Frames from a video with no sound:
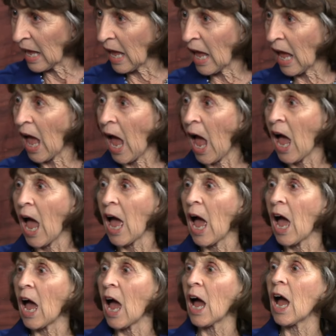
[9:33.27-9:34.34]
Oh, his
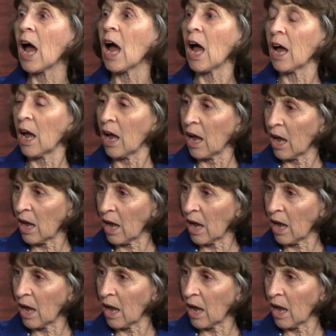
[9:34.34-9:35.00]
Joseph Smith, yeah.